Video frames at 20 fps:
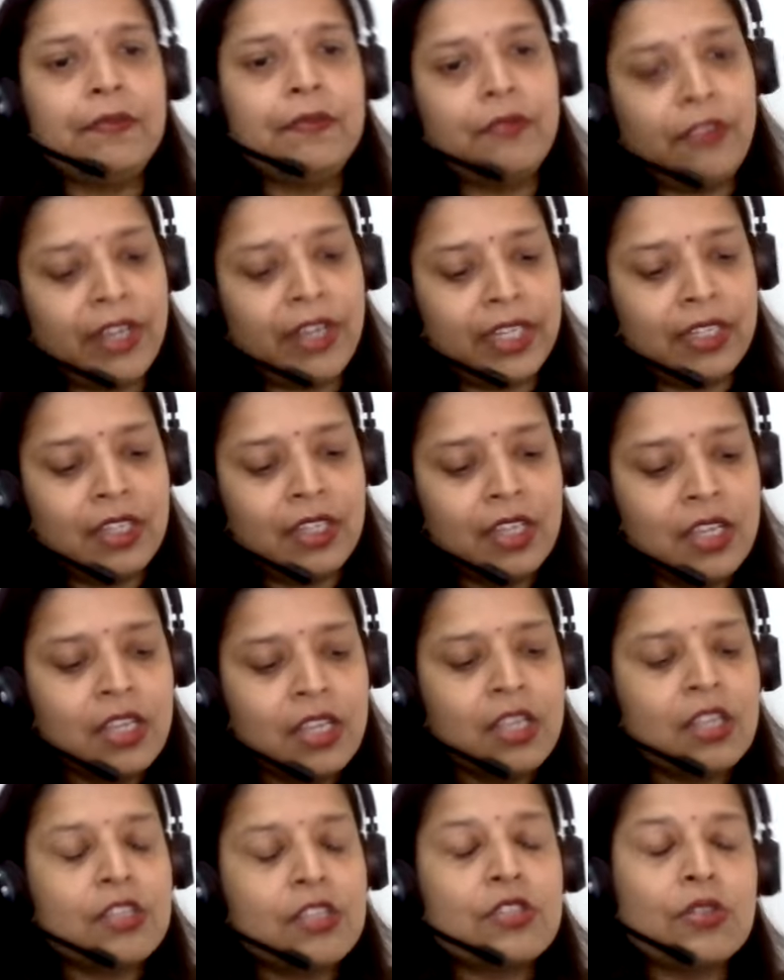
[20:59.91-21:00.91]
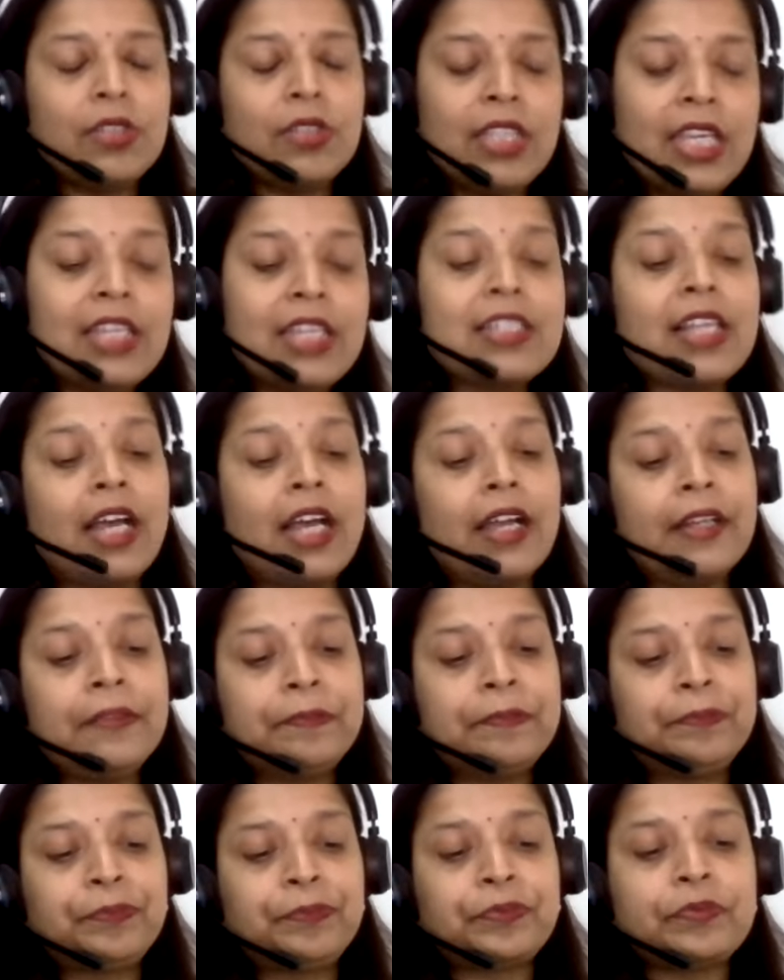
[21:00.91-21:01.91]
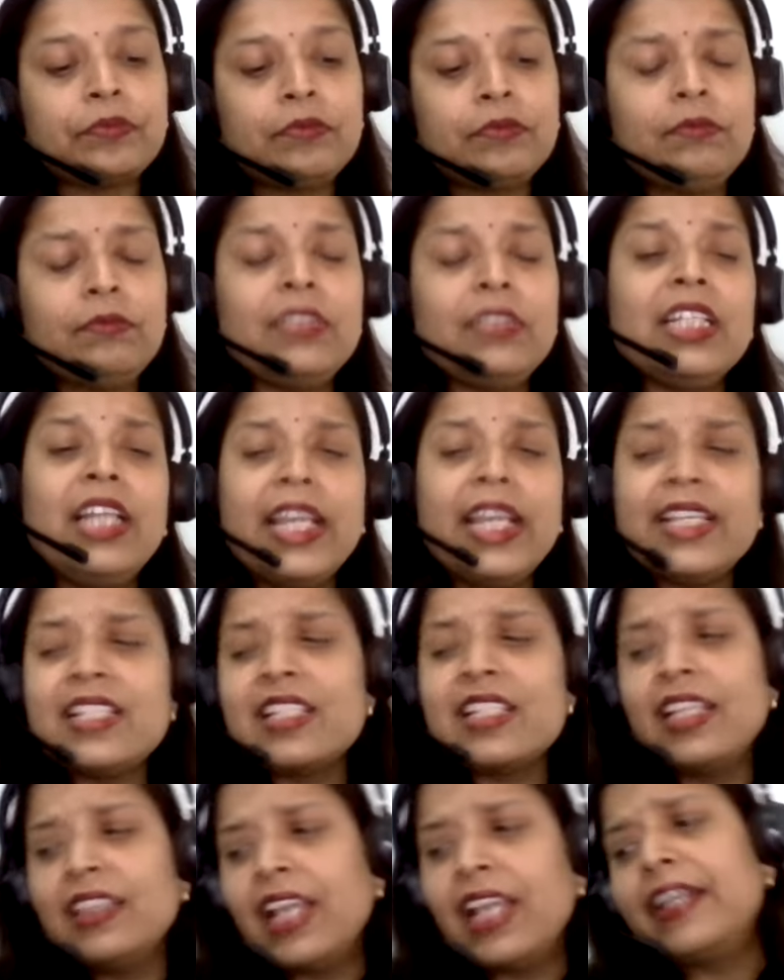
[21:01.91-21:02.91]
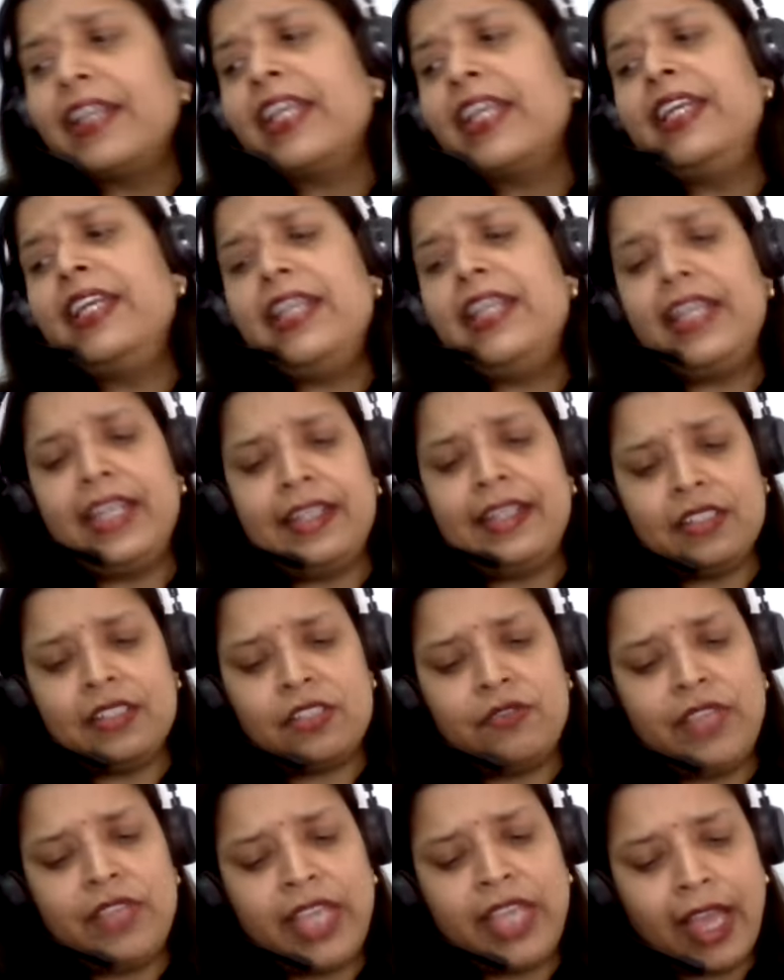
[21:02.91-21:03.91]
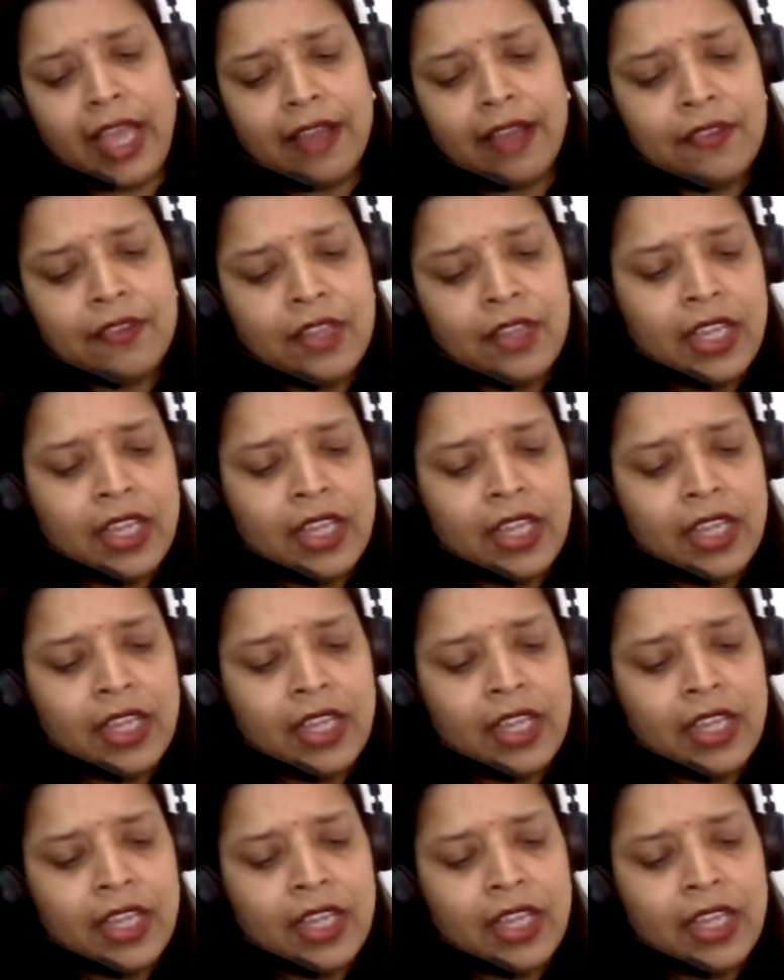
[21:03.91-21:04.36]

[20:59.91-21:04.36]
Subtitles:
Fine. So these are like synthetic indicators we have.